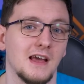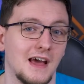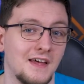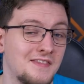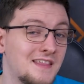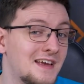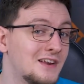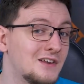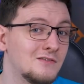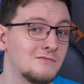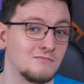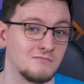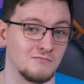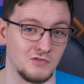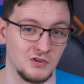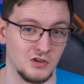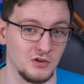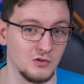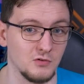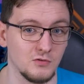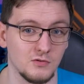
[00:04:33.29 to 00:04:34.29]
and then
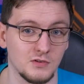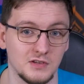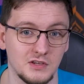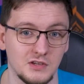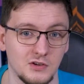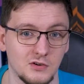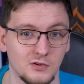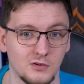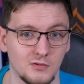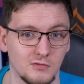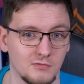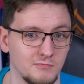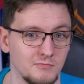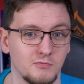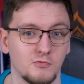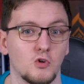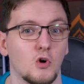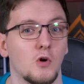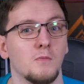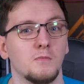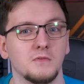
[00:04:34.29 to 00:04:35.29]
use your
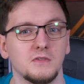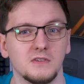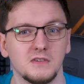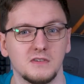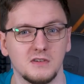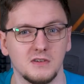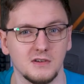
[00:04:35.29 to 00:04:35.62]
prompt